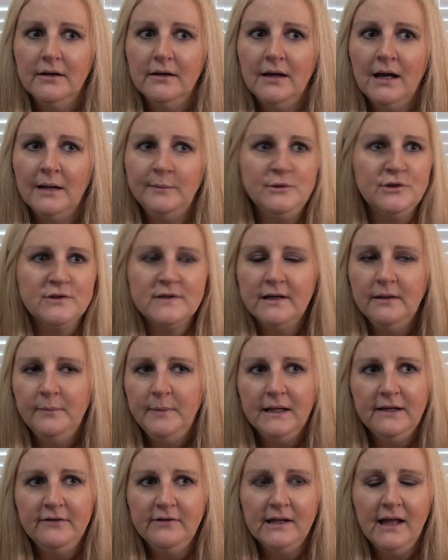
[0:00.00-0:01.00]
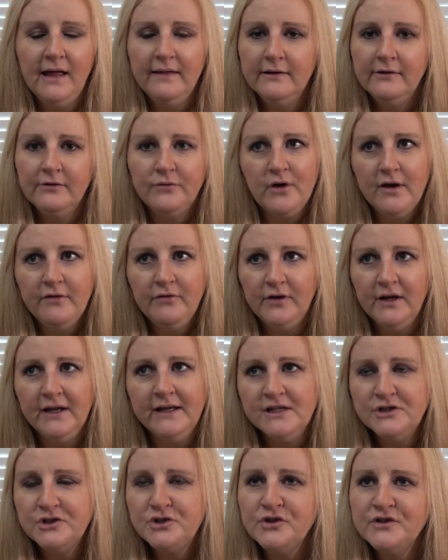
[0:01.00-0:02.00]
I'm just going to be living like this forever.
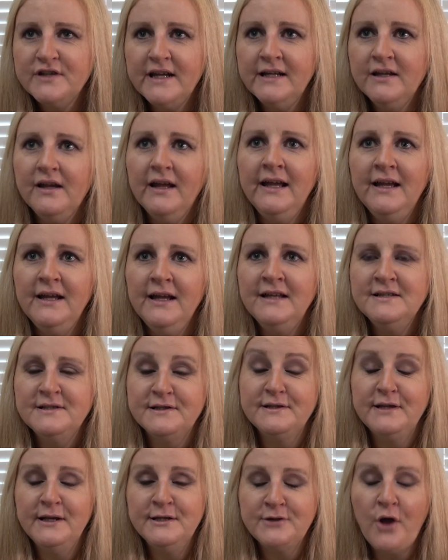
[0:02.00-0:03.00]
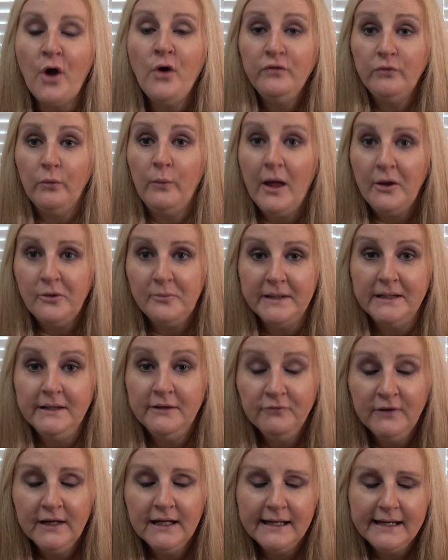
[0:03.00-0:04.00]
And it's just, it's overwhelming.
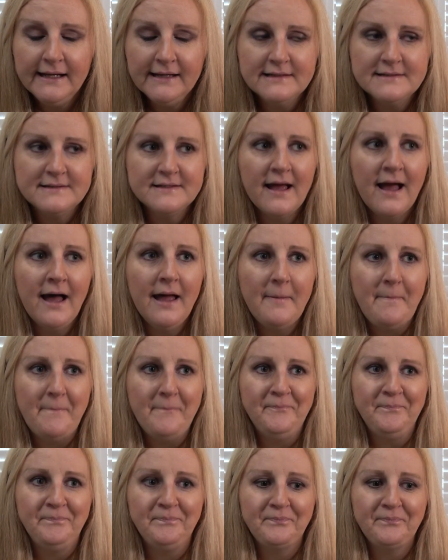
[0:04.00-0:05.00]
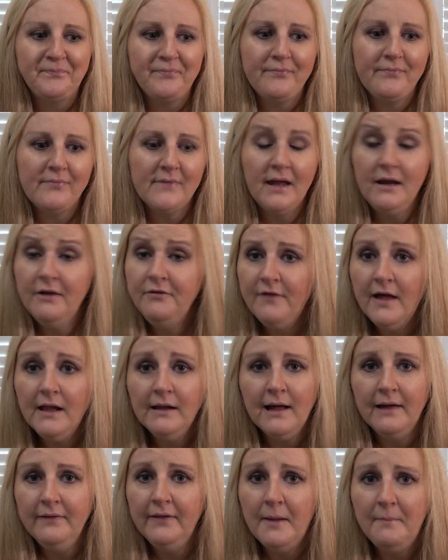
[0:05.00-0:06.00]
It really is. And I felt
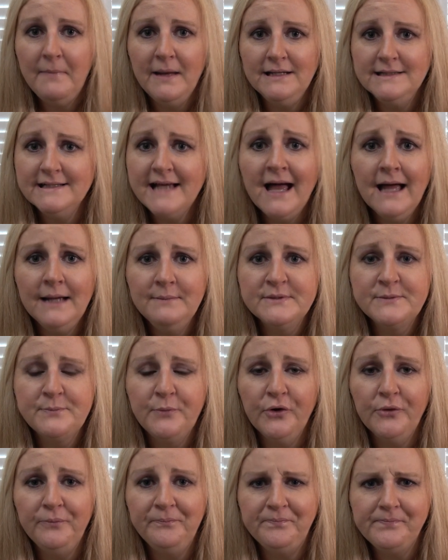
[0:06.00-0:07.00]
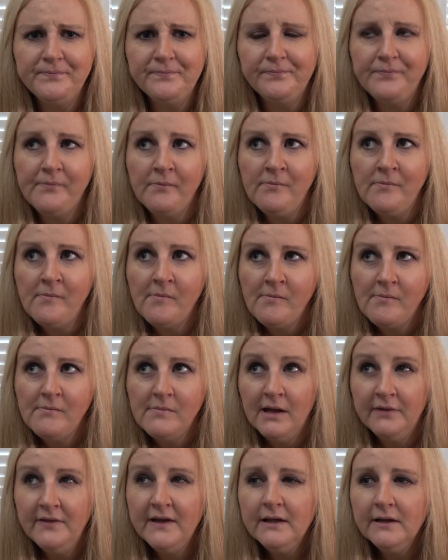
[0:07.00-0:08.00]
like that many times, but
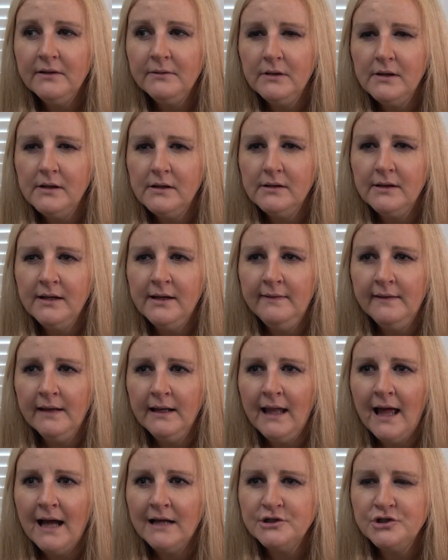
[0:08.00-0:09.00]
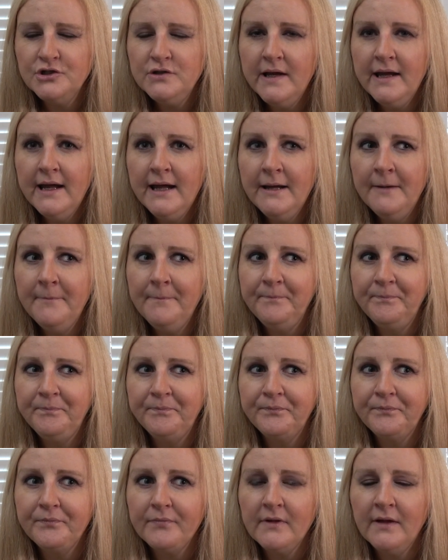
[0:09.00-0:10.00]
I think in the last year
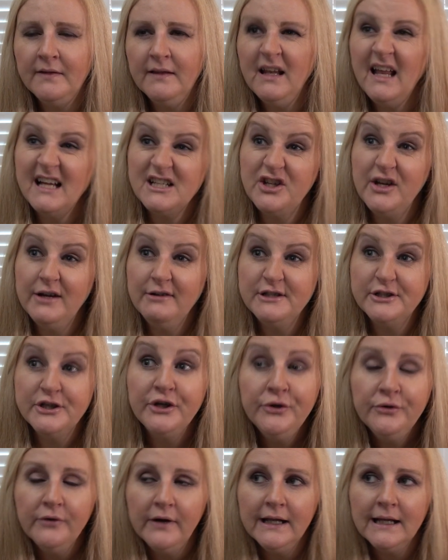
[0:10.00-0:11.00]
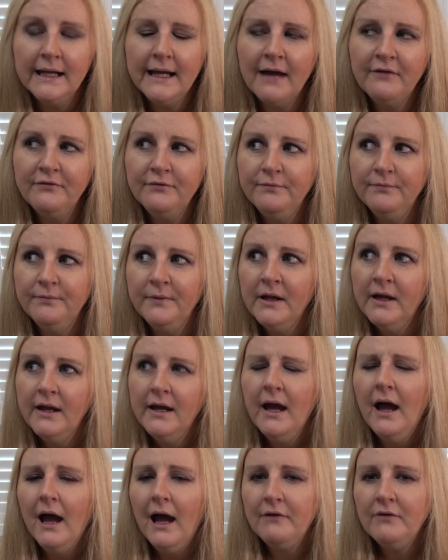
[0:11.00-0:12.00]
or two, really, I've
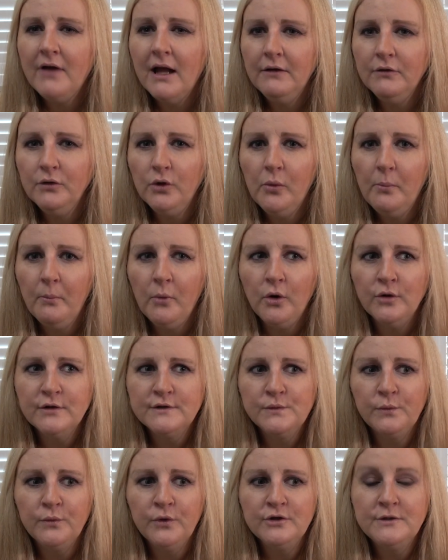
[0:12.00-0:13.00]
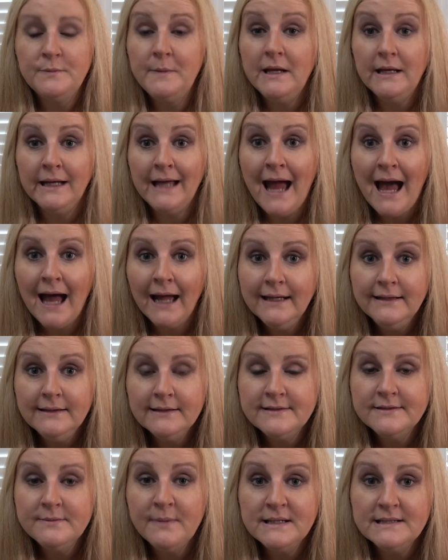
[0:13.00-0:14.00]
kind of looked more towards being kinder
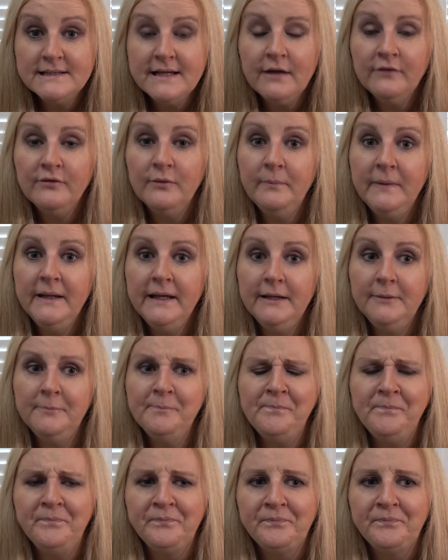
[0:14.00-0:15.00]
to myself and being,